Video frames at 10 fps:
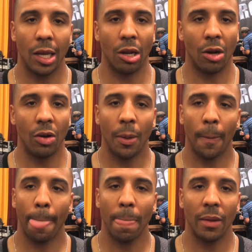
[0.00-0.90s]
You know,
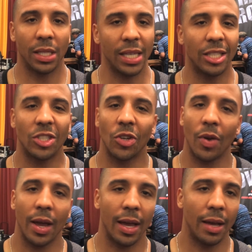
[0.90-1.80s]
it's
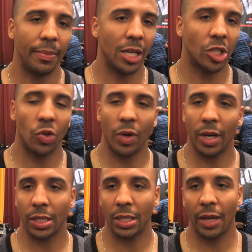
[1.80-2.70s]
Instagram and it's Twitter
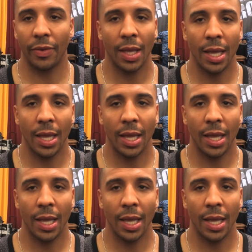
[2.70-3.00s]
and stuff.